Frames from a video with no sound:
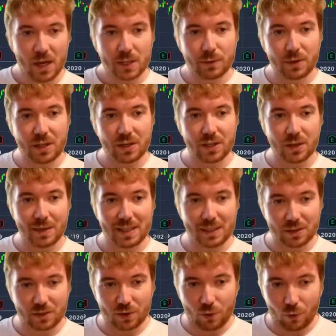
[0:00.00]
So what you can do is
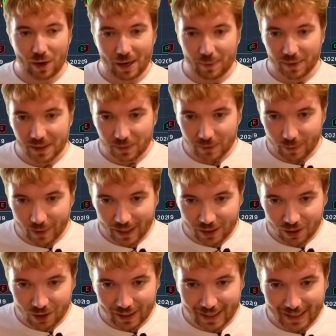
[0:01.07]
just grab this
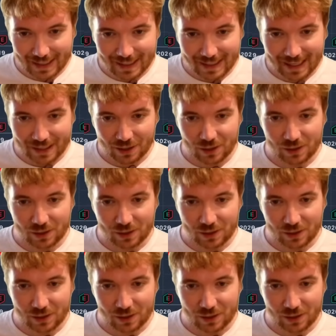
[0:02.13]
Fibonacci extension